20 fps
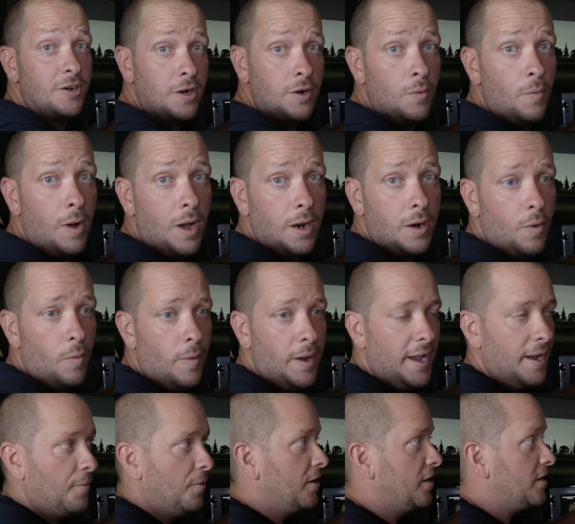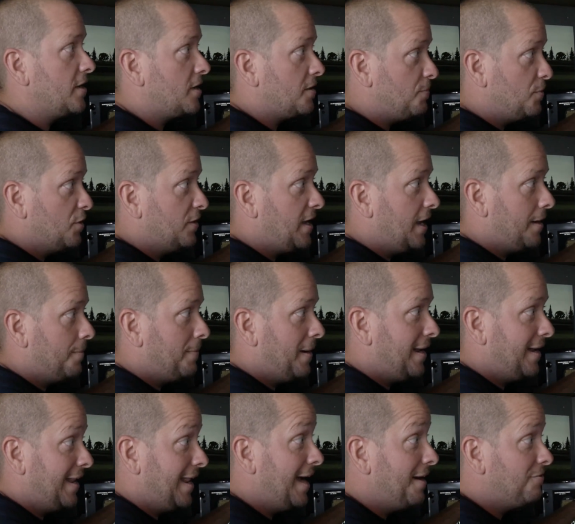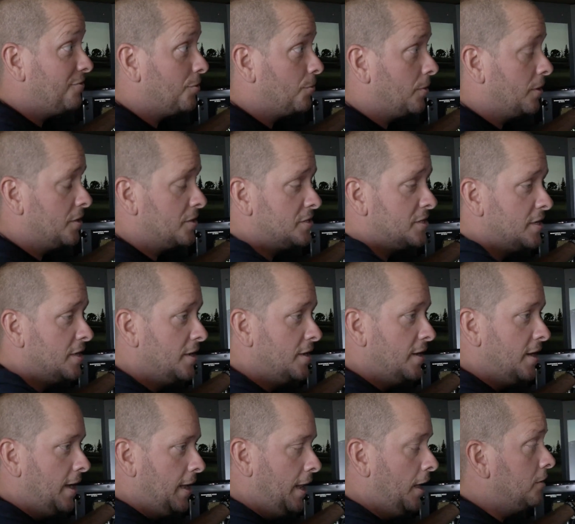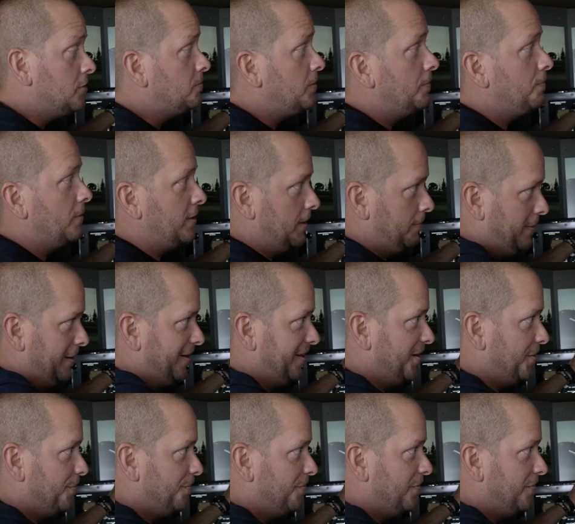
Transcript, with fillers: you're going to walk away where you can communicate about it afterwards, it helps people get better.